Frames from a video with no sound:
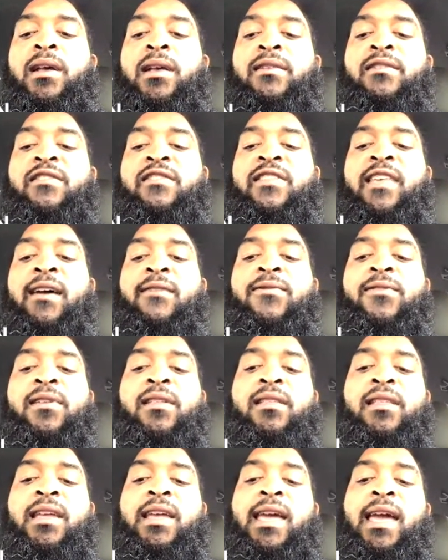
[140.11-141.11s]
is
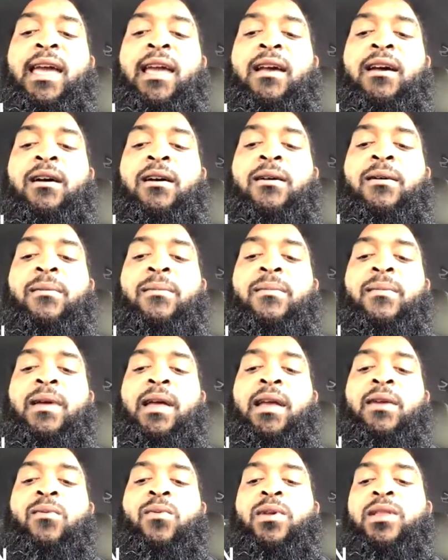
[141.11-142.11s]
definitely a um,
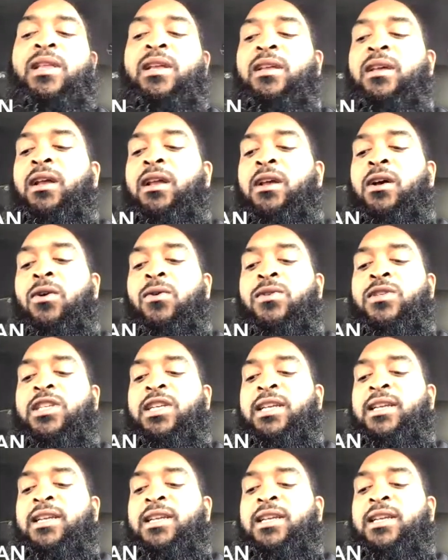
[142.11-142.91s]
a really good coach.